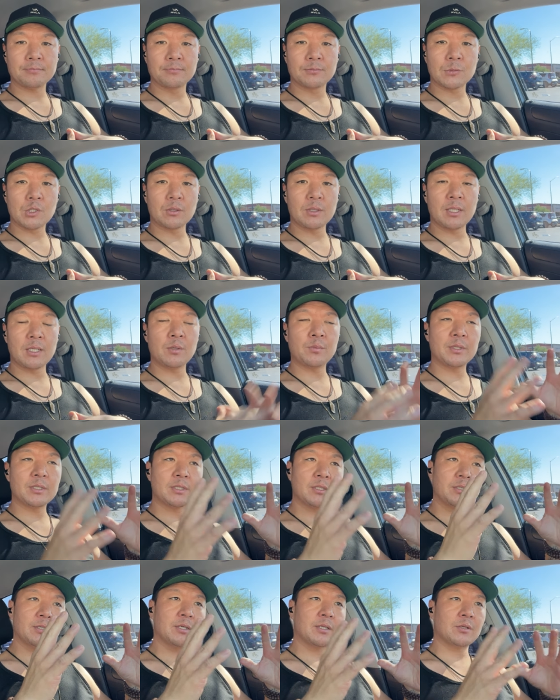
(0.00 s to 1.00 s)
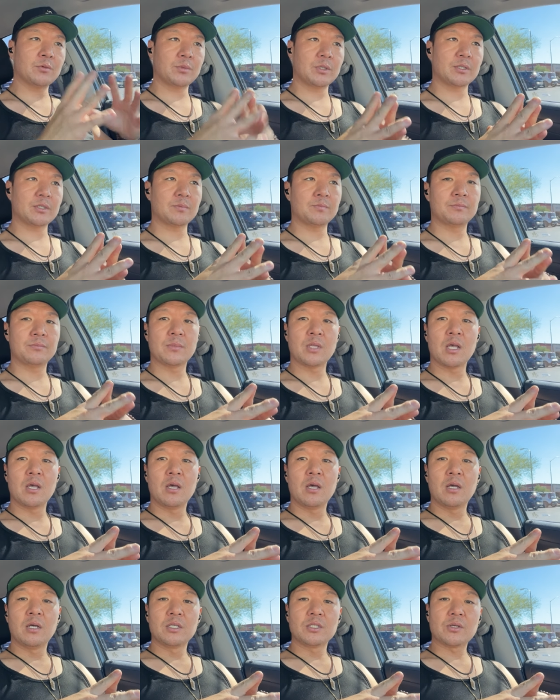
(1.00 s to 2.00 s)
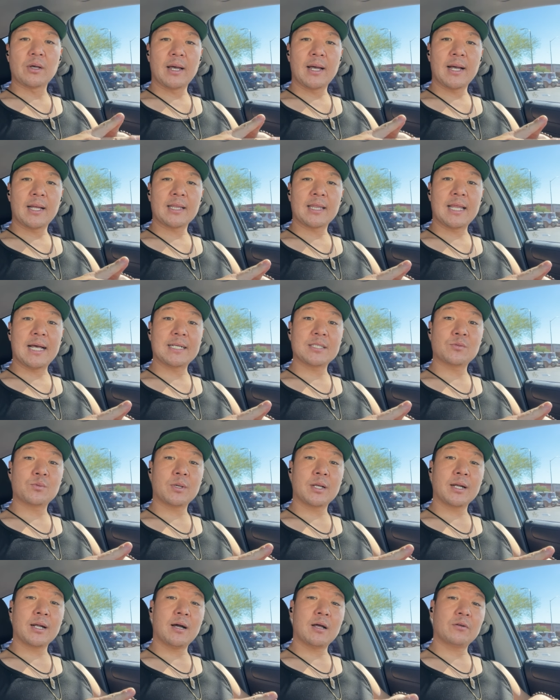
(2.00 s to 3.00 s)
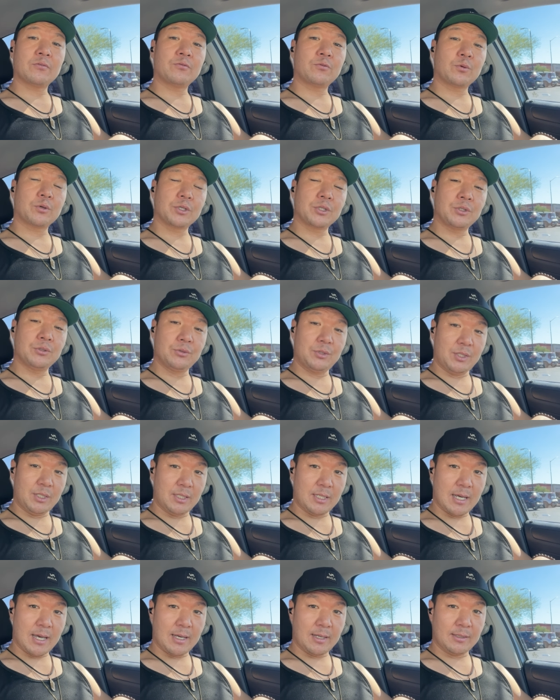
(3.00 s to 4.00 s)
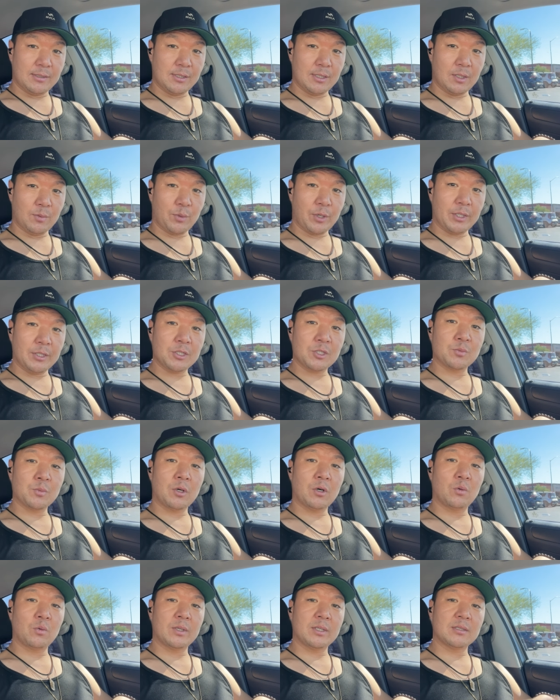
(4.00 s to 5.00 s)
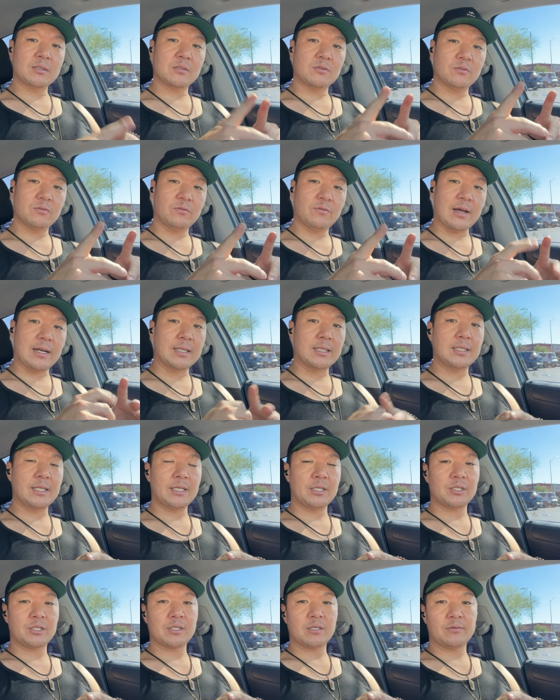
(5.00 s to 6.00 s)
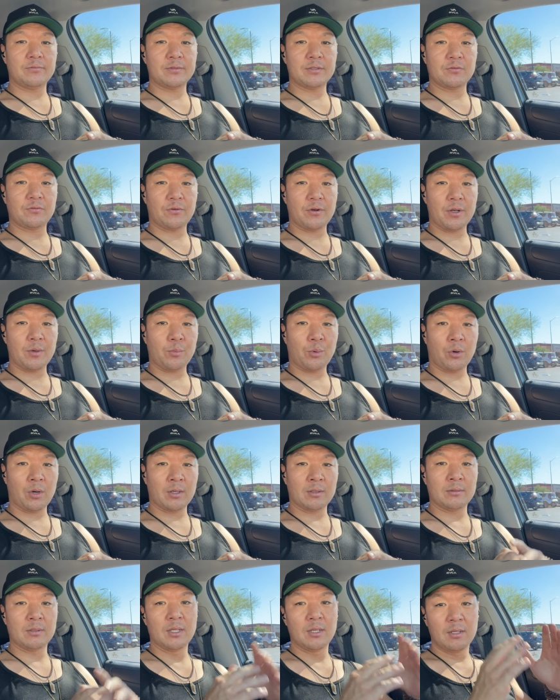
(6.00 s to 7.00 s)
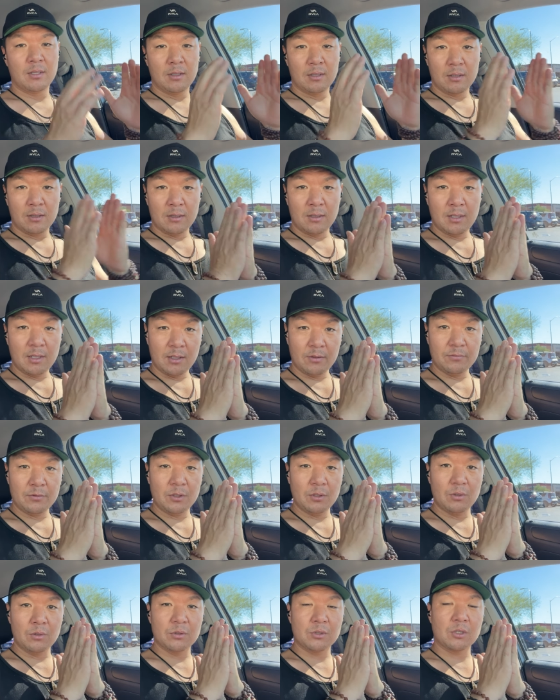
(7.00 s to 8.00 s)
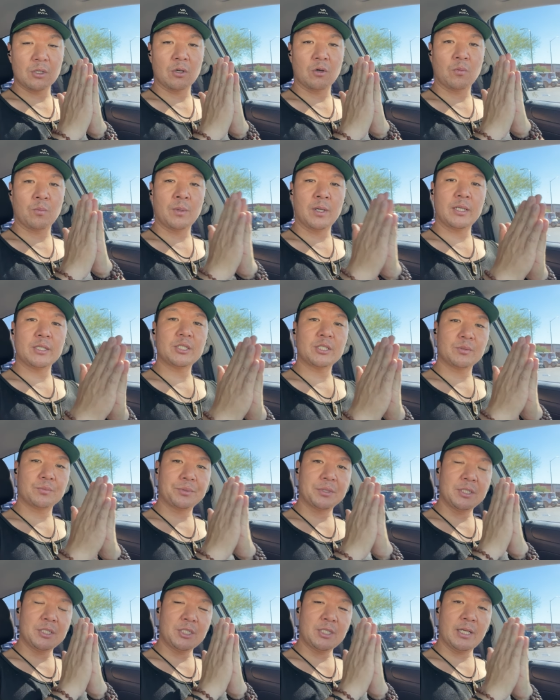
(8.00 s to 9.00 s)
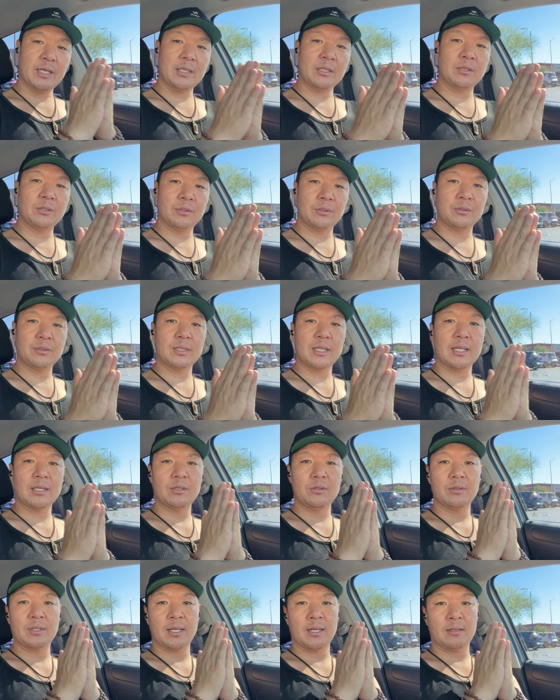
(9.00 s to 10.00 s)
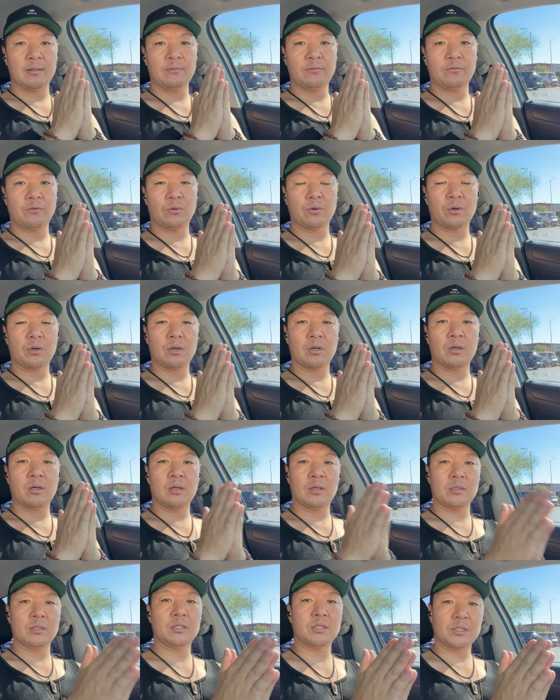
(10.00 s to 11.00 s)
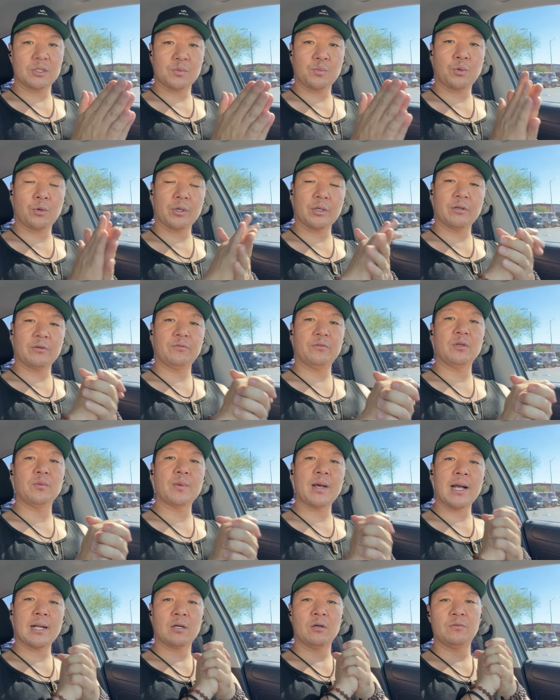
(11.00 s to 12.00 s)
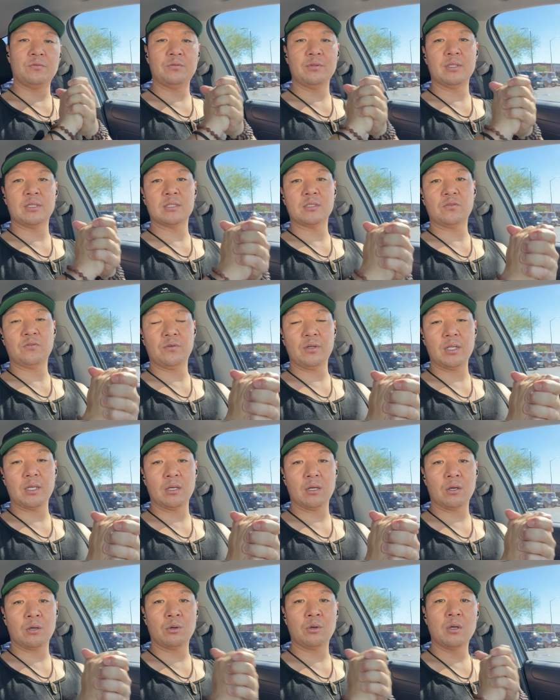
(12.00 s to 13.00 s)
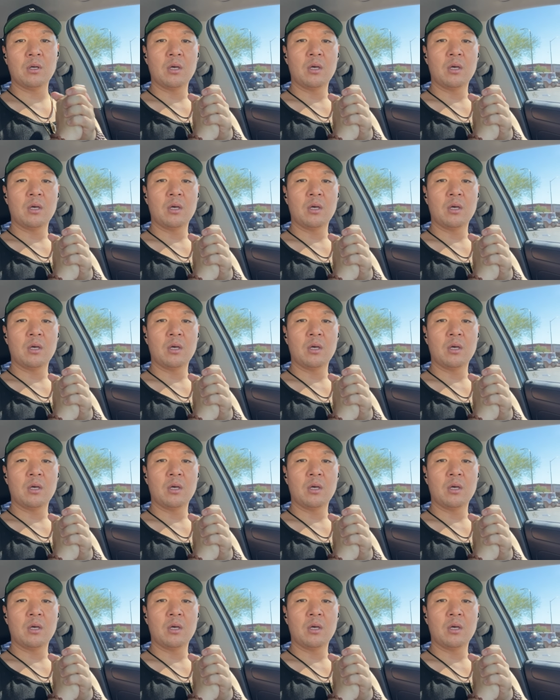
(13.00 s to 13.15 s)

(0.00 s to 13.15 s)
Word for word: Don't let anybody tell you otherwise. So I, uh, that's what I got for you today. Celebrate your small wins, validate yourself. It's very important. Love you so much. Appreciate you. Thank you again for your support, your feedback. Hopefully this video